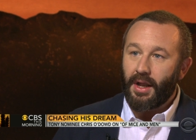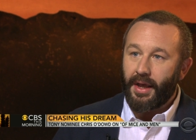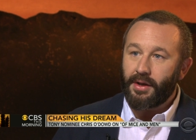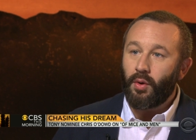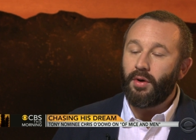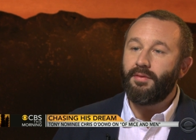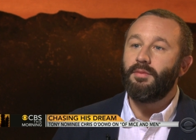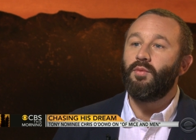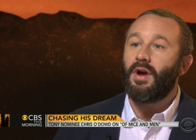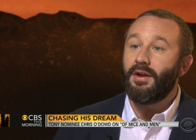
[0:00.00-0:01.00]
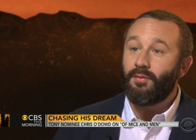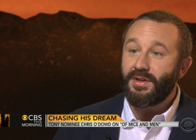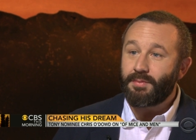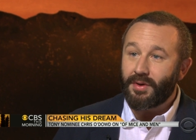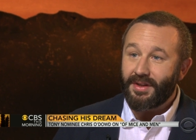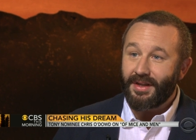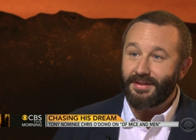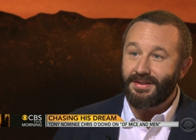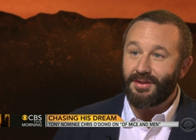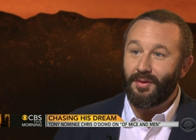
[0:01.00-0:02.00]
and I go over and kind of whisper
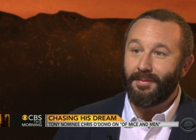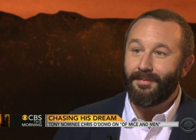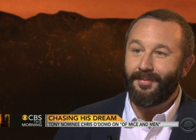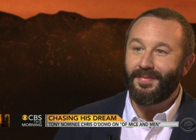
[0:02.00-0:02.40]
things to them.